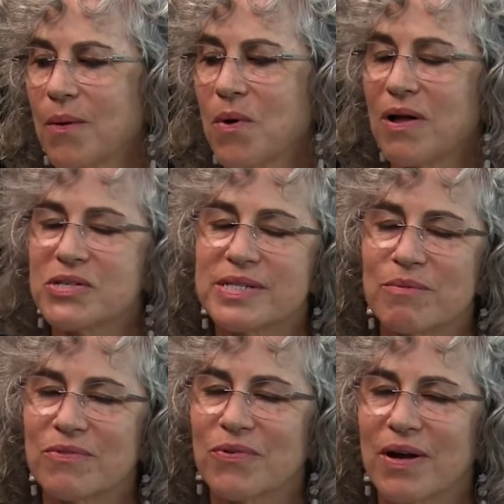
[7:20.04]
Well, I'll just say
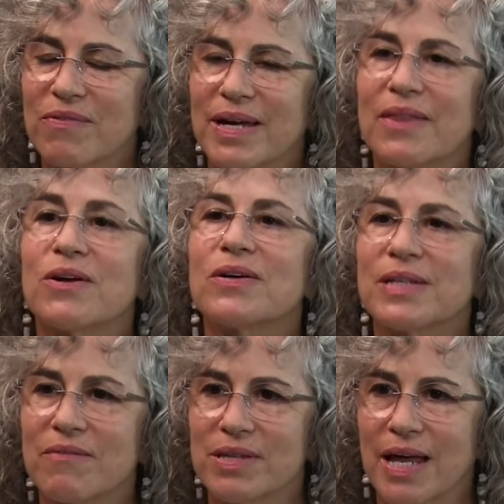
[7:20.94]
before I forget, there are
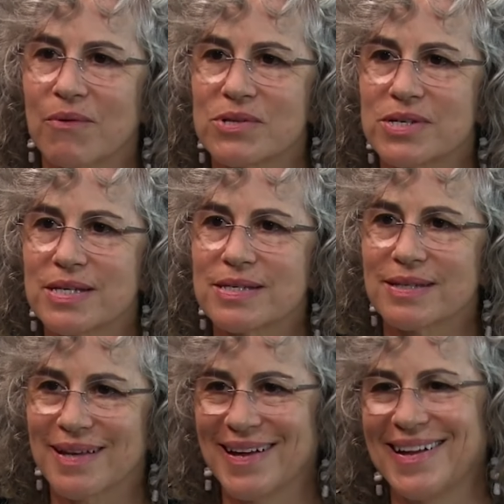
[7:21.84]
11 languages.
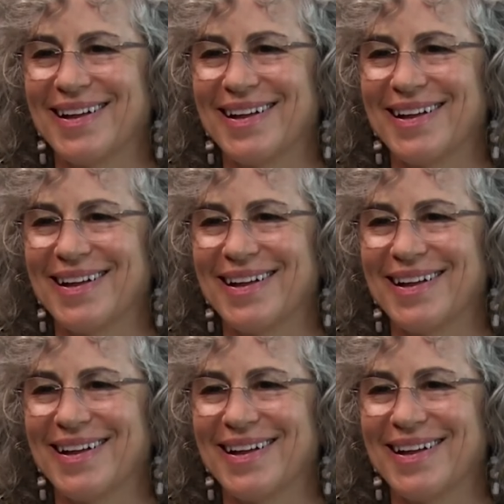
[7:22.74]
Okay.